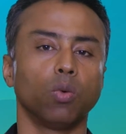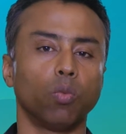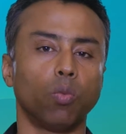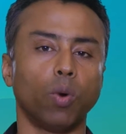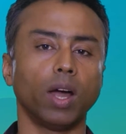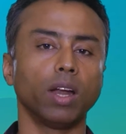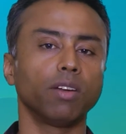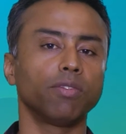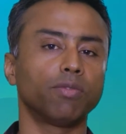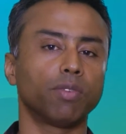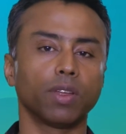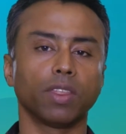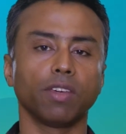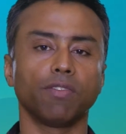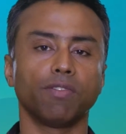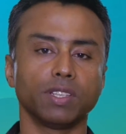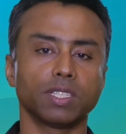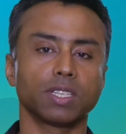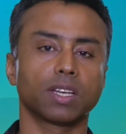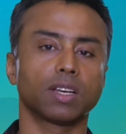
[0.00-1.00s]
one for the
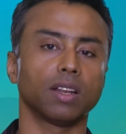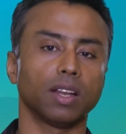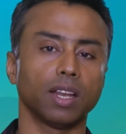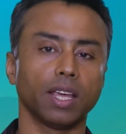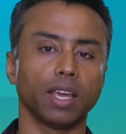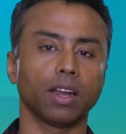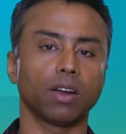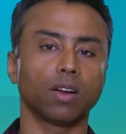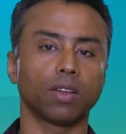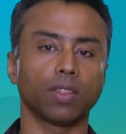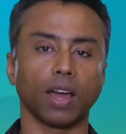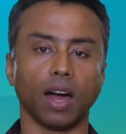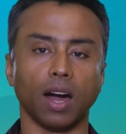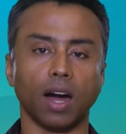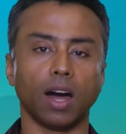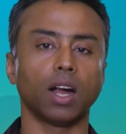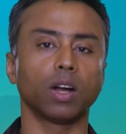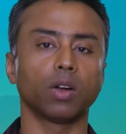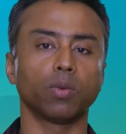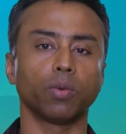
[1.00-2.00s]
physical layer or the
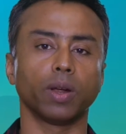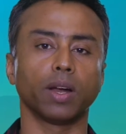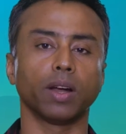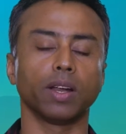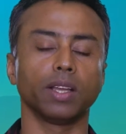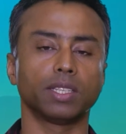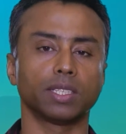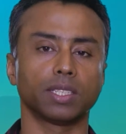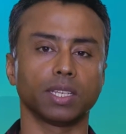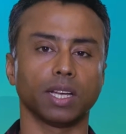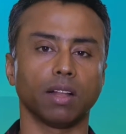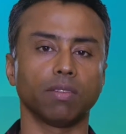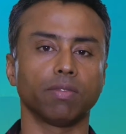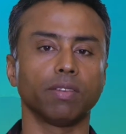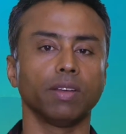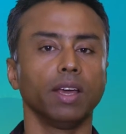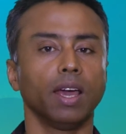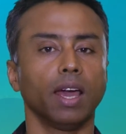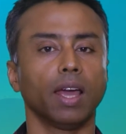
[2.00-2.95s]
hardware itself,